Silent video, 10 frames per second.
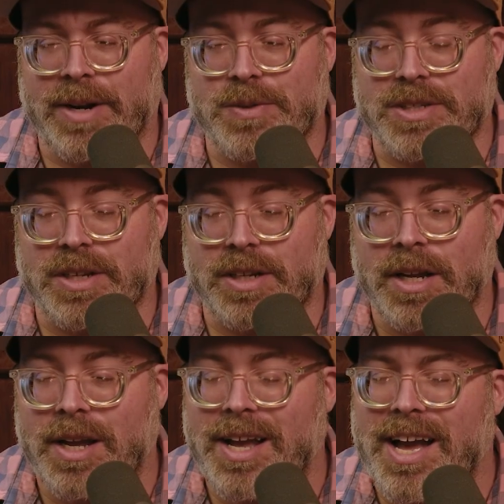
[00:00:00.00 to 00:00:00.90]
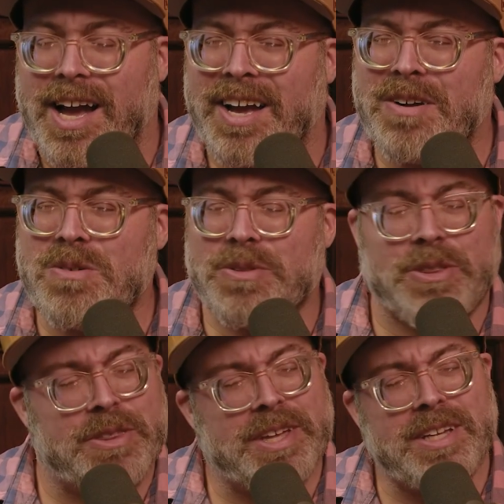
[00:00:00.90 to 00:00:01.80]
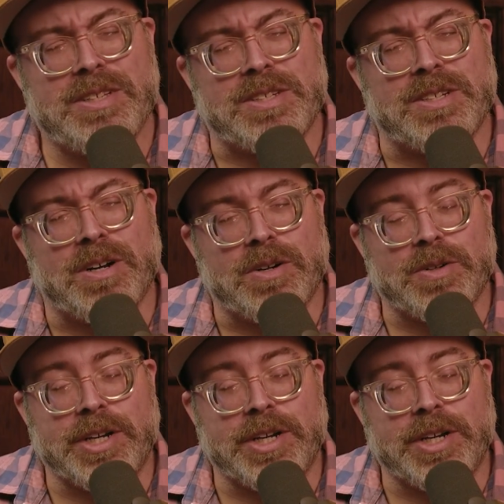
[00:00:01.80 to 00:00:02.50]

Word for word: I was like, I don't think so.